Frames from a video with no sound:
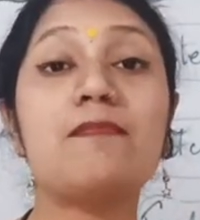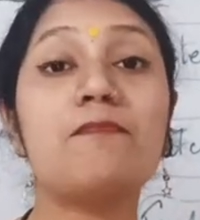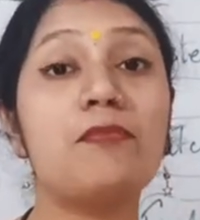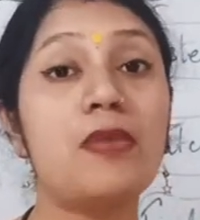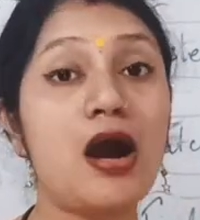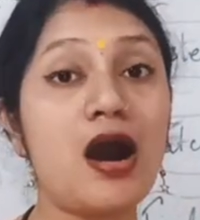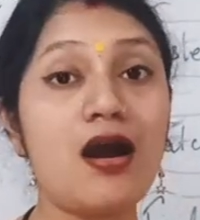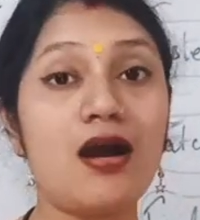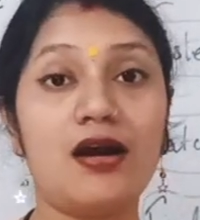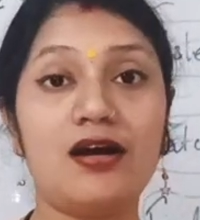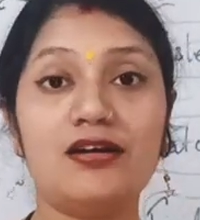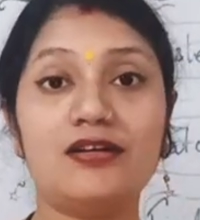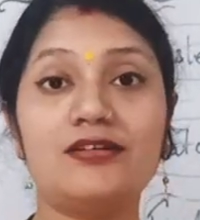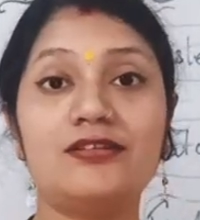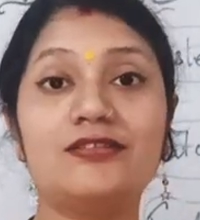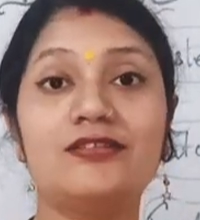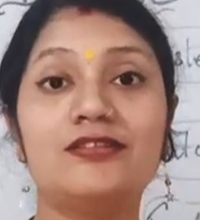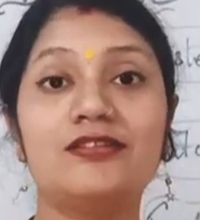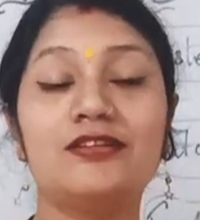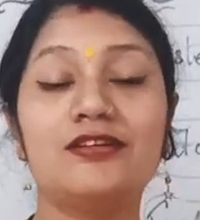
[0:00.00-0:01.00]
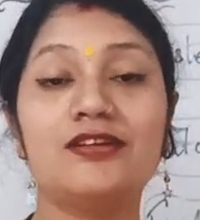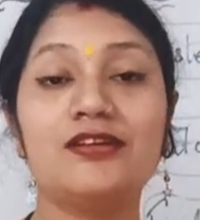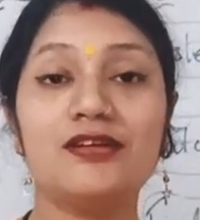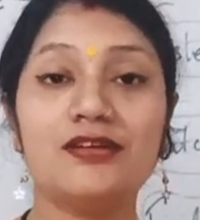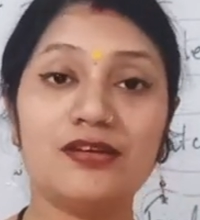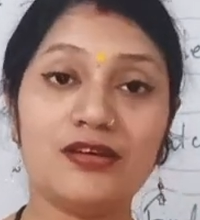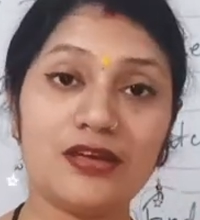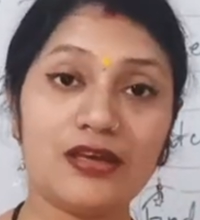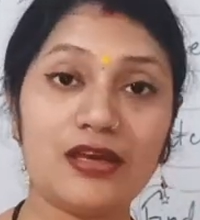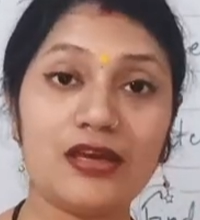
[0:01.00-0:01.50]
bar?
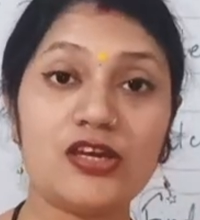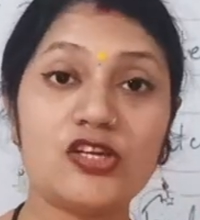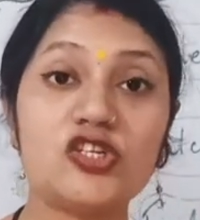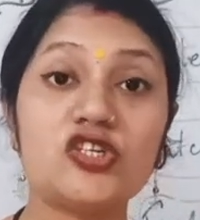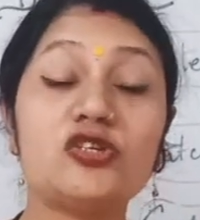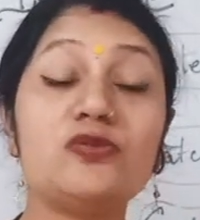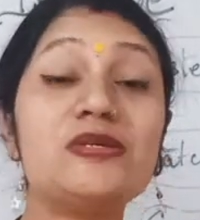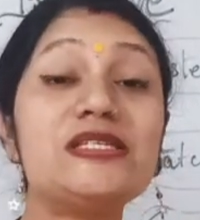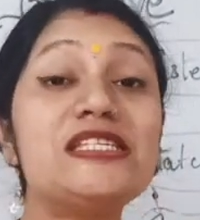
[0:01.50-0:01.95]
Should we